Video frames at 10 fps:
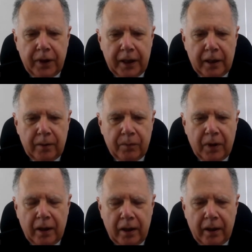The
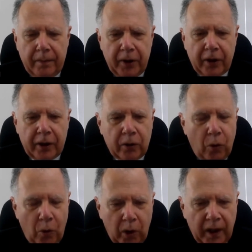American
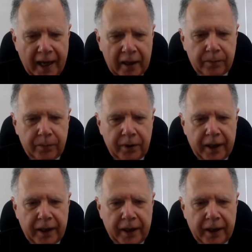oil output